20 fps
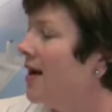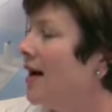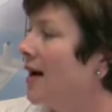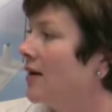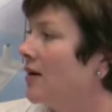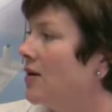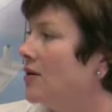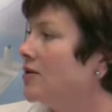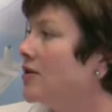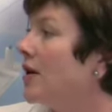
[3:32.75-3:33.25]

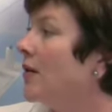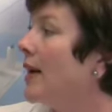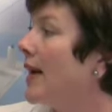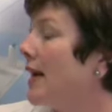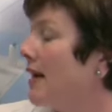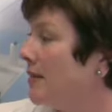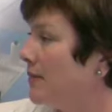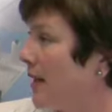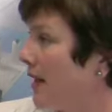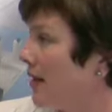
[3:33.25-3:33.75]
and also
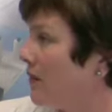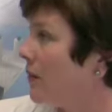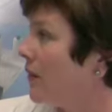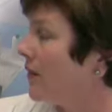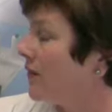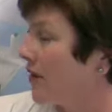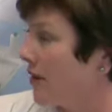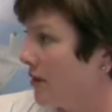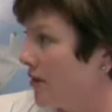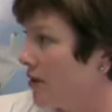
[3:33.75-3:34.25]
Handmade,
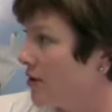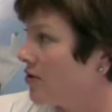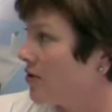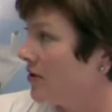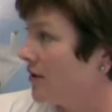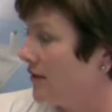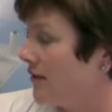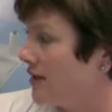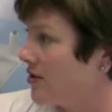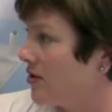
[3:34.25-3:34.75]
one of our
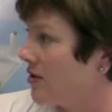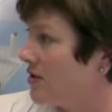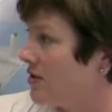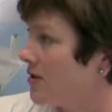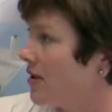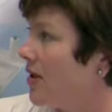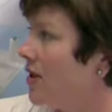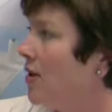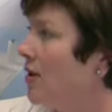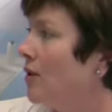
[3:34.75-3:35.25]
larger
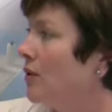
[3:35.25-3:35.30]
divisions,